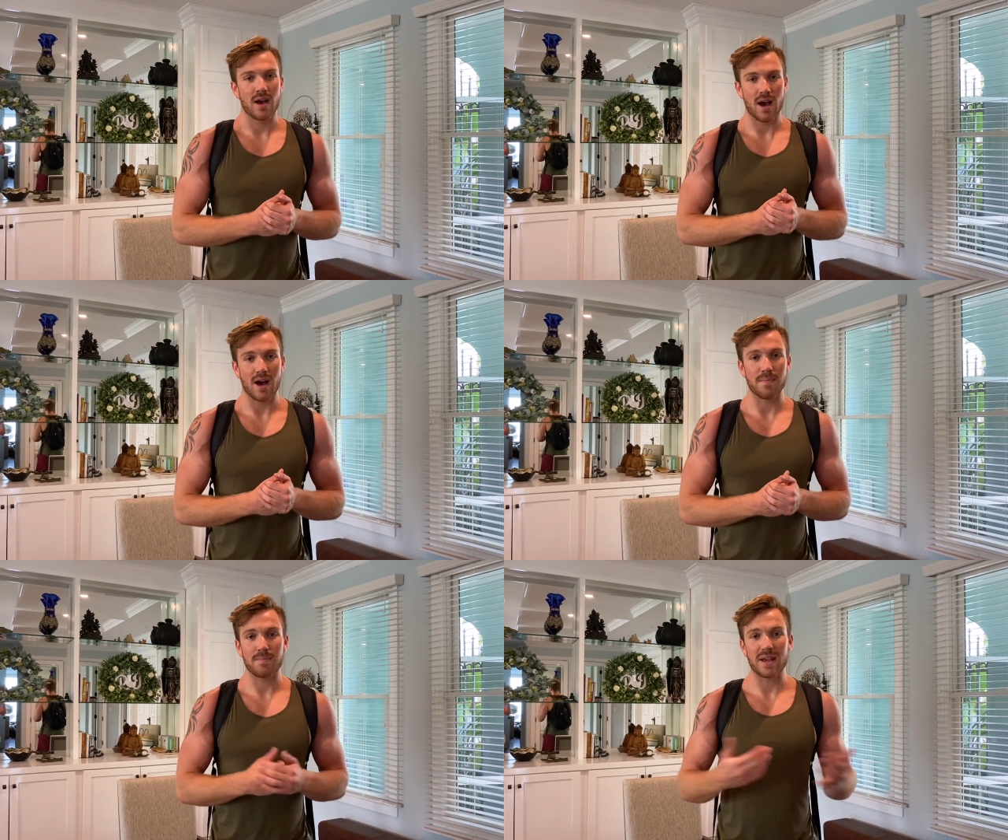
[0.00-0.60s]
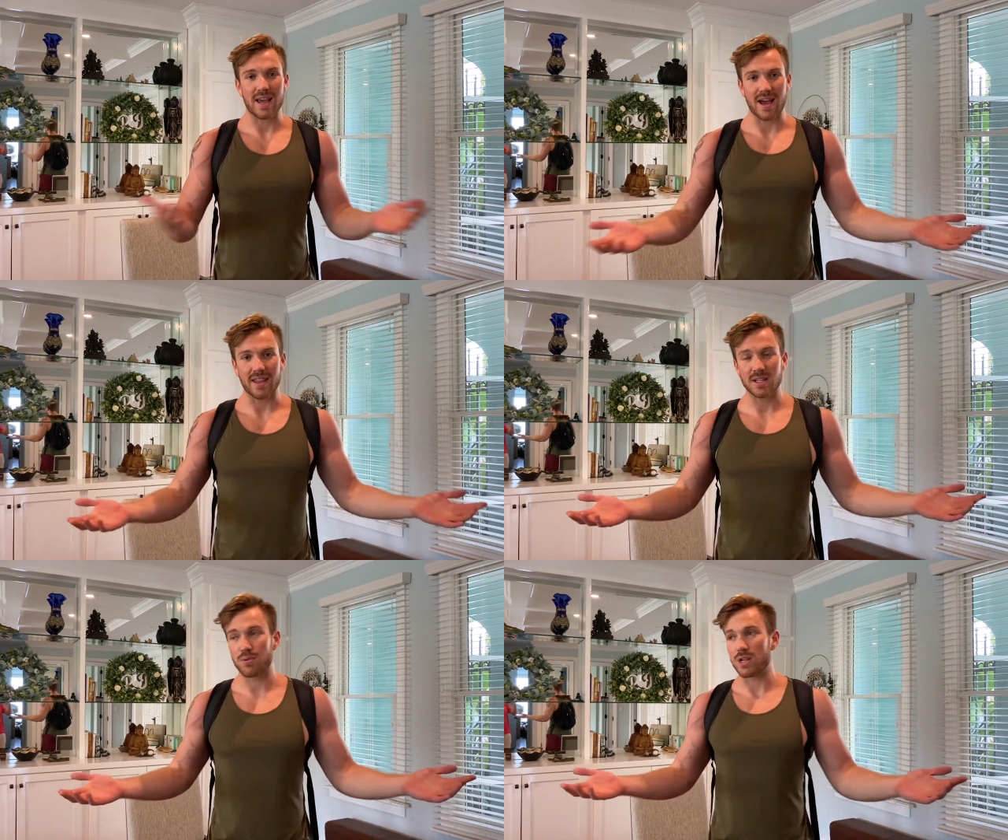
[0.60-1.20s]
But yeah,
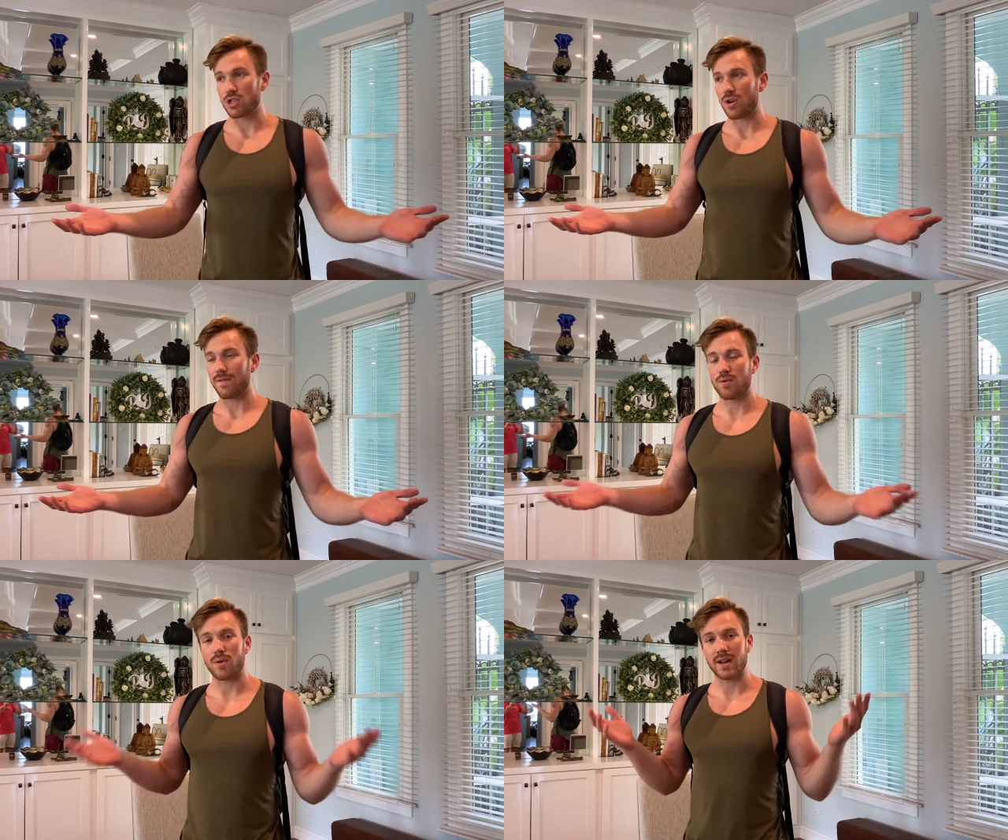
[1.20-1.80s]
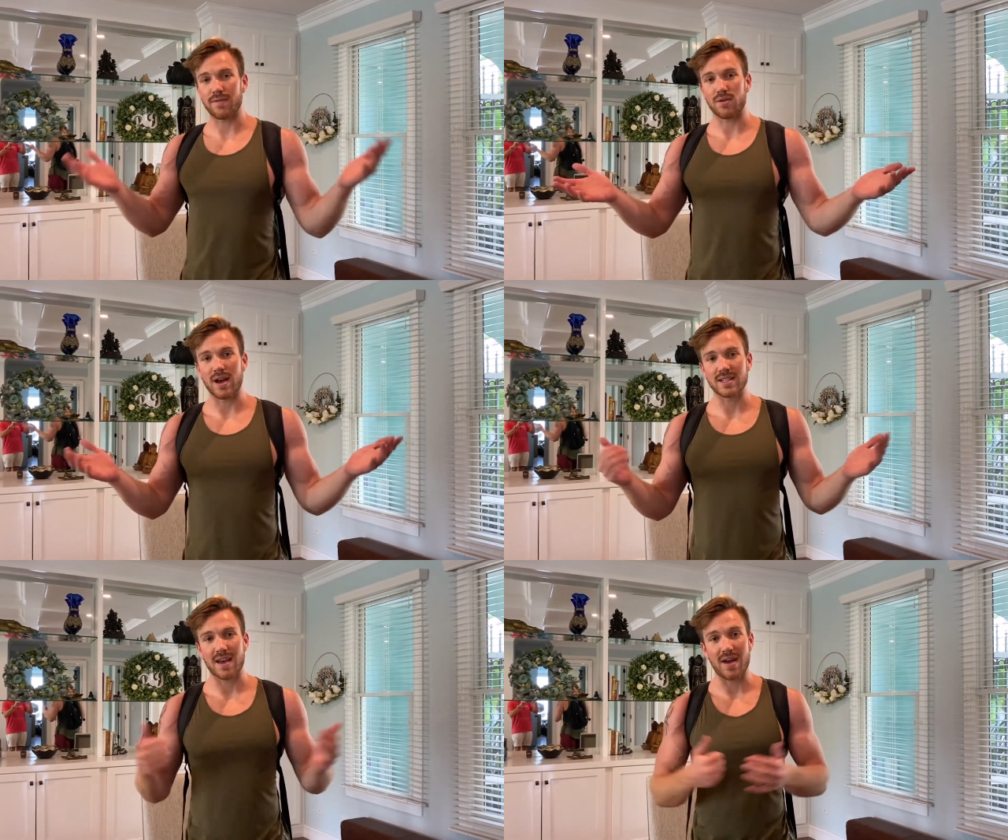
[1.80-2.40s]
that's pretty straightforward. If you
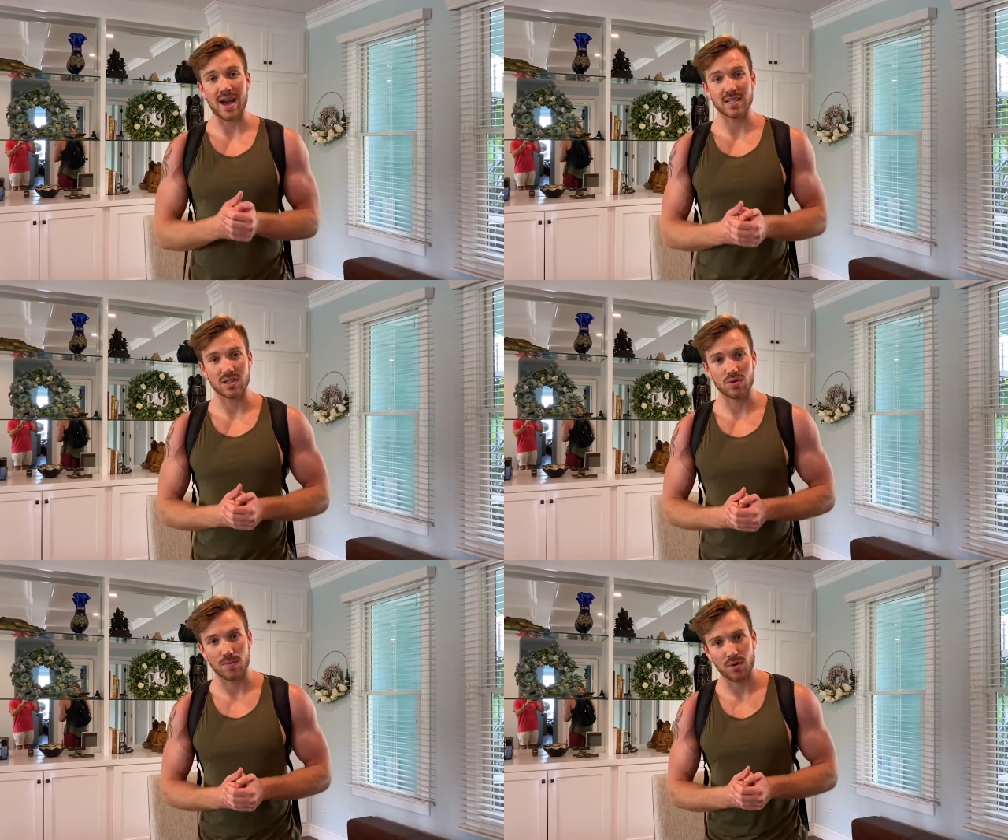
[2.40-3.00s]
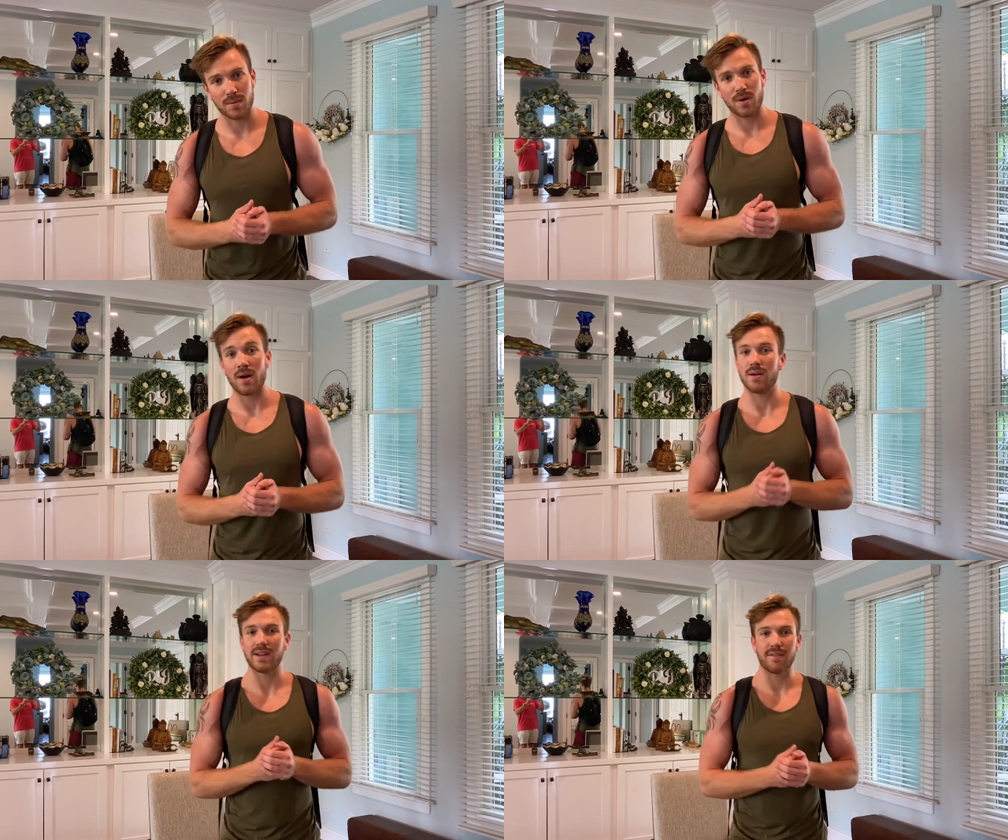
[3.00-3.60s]
guys have access to a pull-up
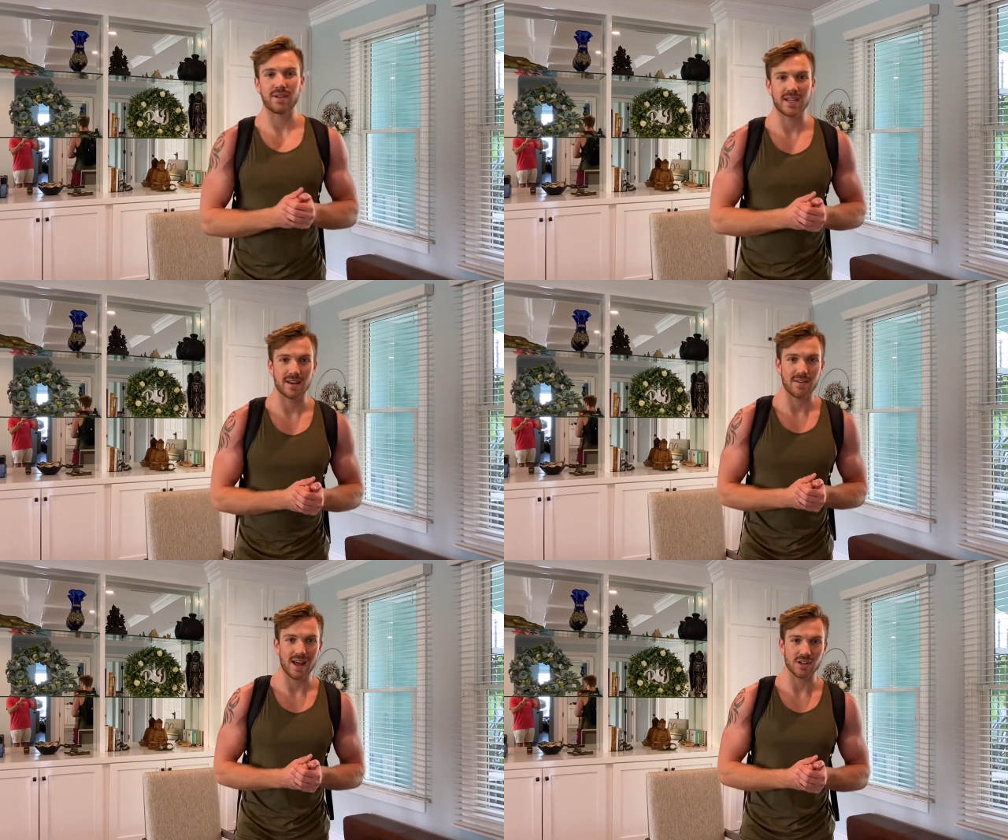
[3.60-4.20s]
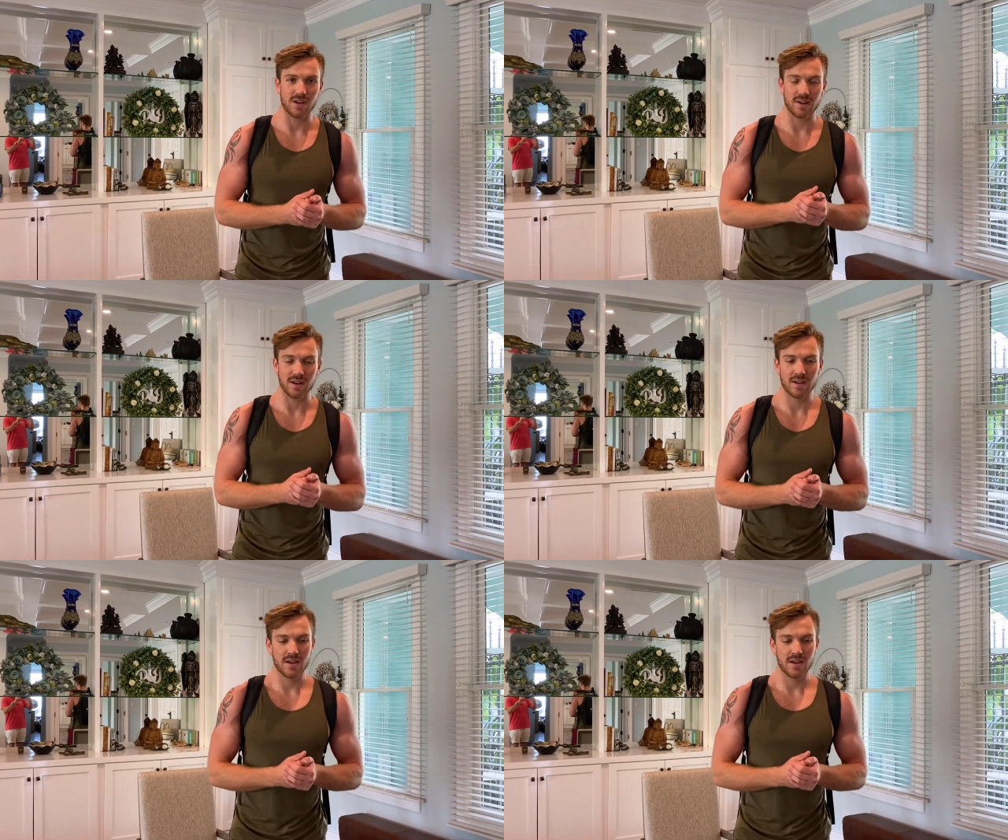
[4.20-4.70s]
bar, I'll definitely take advantage of it.